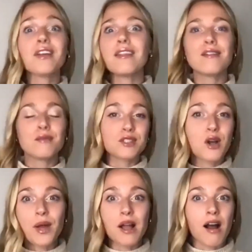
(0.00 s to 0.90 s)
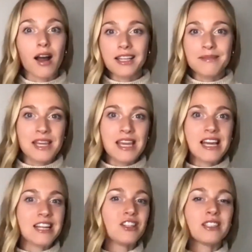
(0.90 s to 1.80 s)
that was going on in me
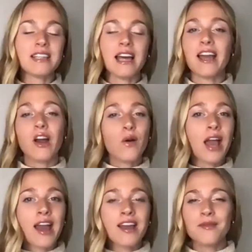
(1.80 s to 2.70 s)
and just say, okay,